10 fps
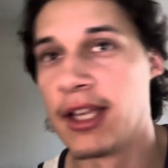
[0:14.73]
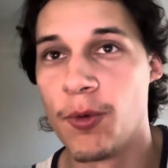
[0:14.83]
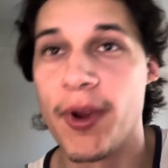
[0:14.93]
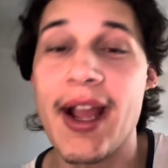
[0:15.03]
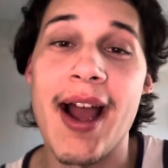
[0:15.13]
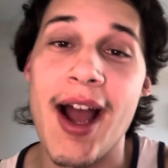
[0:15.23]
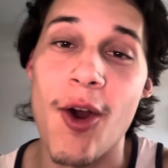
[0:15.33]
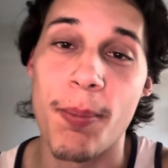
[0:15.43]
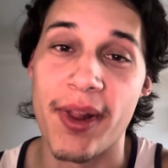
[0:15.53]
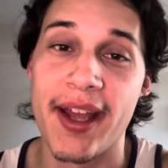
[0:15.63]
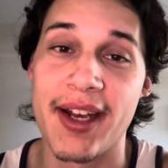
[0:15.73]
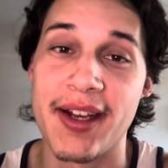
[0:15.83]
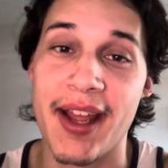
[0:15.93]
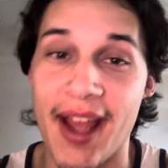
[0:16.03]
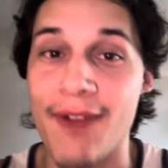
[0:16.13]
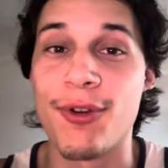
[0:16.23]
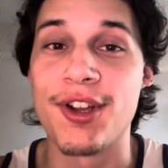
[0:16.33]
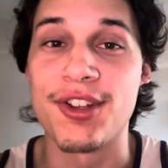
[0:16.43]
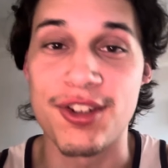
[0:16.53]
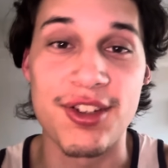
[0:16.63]
We got outplayed in
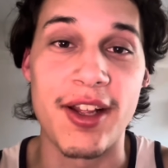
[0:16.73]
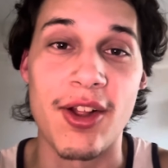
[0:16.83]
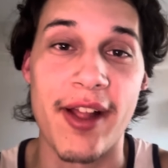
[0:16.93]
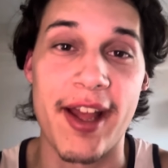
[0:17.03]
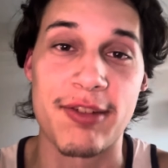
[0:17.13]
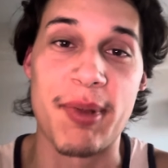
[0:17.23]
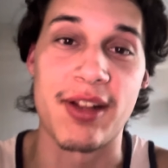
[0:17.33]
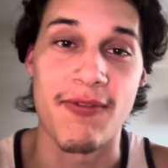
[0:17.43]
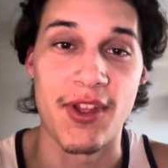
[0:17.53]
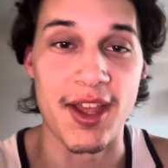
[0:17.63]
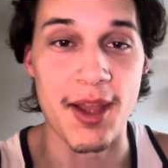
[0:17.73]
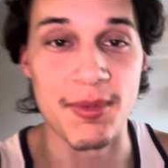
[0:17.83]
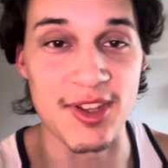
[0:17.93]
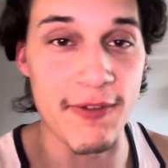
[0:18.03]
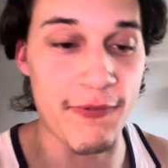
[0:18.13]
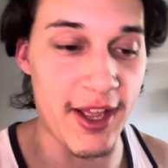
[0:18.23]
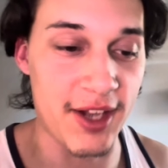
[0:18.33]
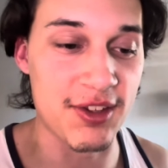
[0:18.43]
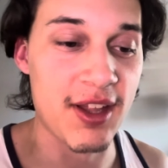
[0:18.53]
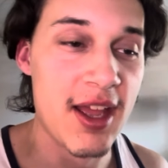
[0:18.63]
every single aspect of the game.
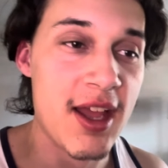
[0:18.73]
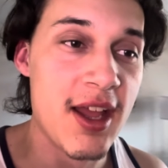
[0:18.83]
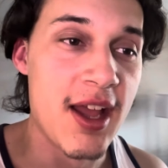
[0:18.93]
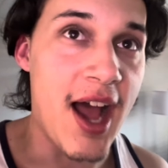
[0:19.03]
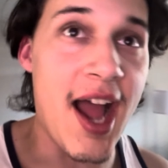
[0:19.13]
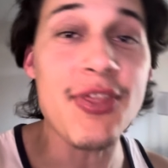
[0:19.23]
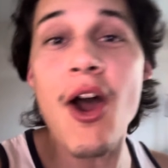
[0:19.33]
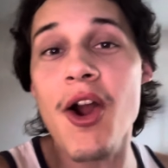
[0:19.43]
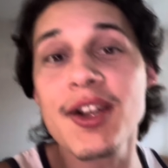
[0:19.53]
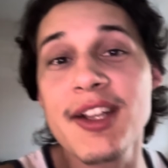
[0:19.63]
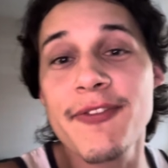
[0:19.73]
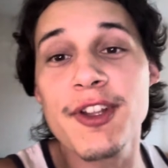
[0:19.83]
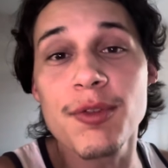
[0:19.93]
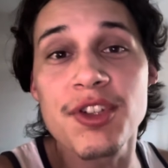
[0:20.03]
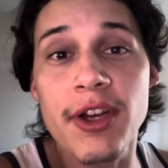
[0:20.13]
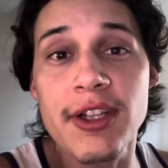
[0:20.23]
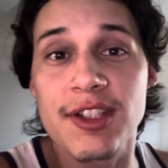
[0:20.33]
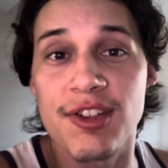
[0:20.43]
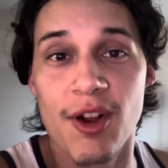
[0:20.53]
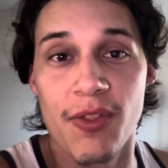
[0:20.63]
Defense. I thought our defense was good
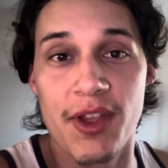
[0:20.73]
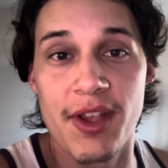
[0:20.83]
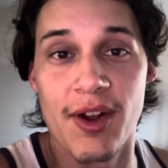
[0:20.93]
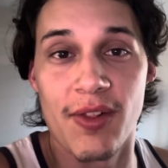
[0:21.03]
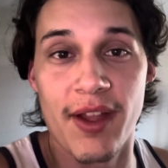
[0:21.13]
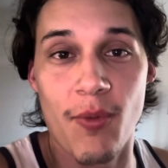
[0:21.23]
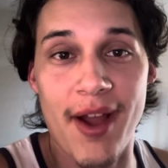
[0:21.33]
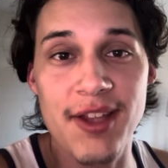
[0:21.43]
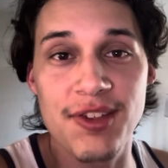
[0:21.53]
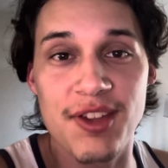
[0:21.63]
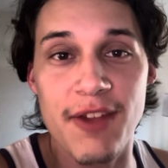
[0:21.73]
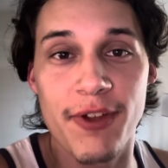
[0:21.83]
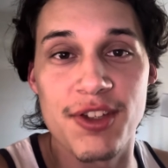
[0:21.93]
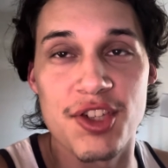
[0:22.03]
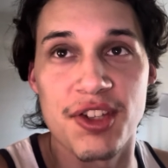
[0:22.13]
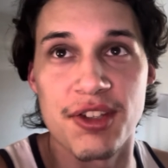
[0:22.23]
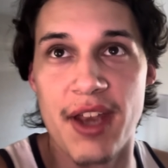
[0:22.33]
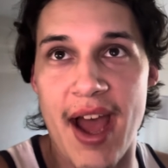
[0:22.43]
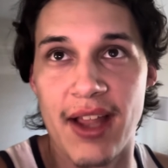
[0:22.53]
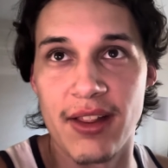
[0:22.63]
to start the year. Like, why is defense just
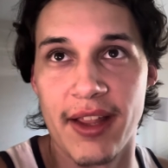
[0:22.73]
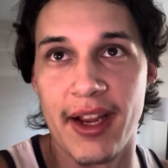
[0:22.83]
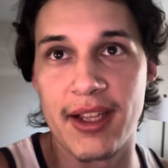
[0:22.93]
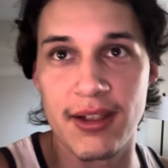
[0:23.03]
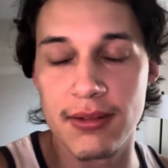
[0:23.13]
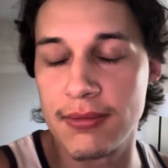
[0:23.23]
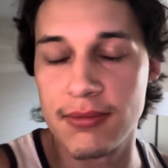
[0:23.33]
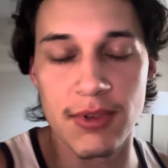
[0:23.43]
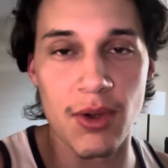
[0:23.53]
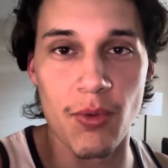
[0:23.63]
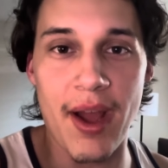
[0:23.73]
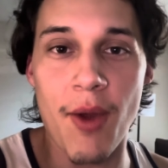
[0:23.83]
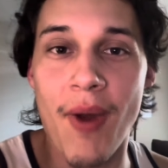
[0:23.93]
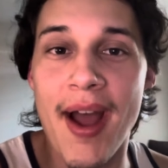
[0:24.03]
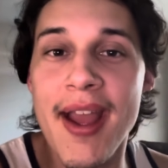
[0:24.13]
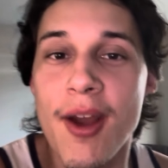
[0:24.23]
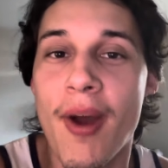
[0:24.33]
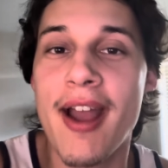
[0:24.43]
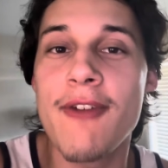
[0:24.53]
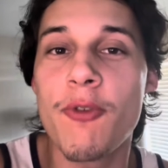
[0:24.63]
not, like...
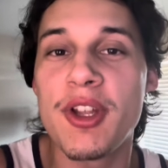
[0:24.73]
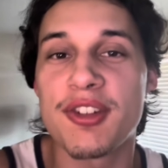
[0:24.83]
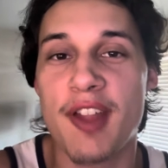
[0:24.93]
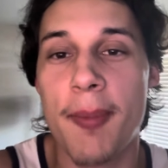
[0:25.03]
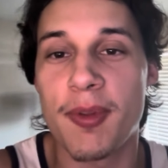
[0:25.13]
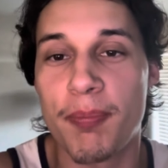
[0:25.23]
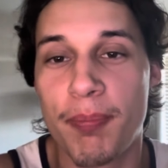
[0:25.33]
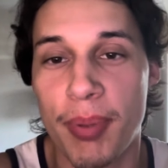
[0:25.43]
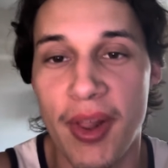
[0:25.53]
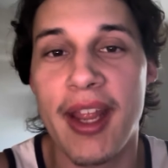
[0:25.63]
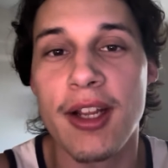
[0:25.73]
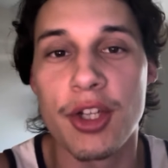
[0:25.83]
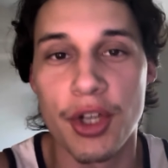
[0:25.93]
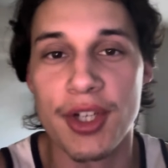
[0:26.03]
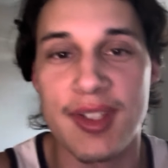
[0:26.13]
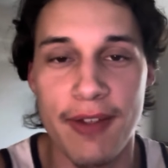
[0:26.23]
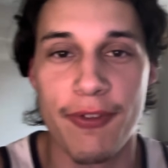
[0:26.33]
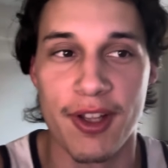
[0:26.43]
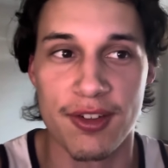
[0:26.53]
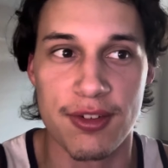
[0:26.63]
Why have we stopped playing good
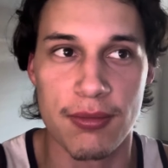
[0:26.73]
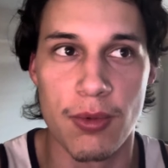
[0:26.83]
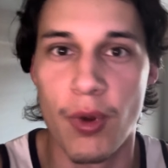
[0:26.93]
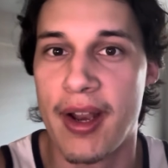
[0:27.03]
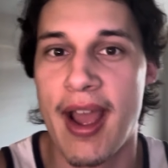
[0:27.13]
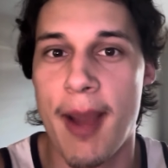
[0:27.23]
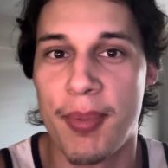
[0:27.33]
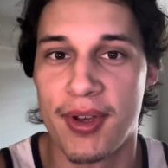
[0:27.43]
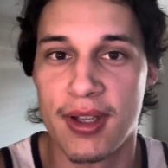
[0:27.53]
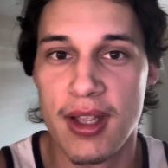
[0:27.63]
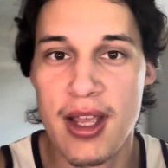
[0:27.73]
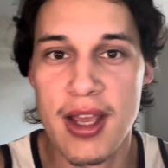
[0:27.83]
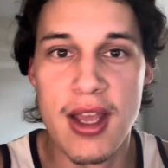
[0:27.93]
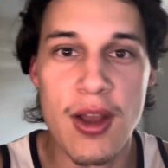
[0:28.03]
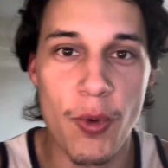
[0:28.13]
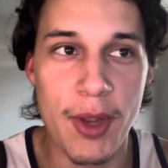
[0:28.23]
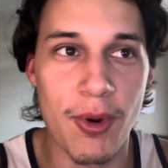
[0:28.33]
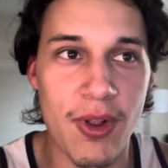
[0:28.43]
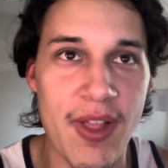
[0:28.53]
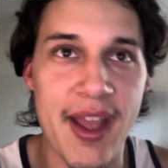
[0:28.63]
defense? What happened? We
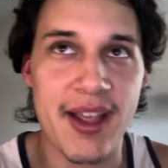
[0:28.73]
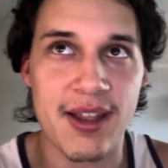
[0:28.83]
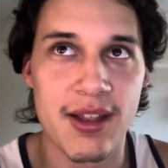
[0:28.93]
were, like,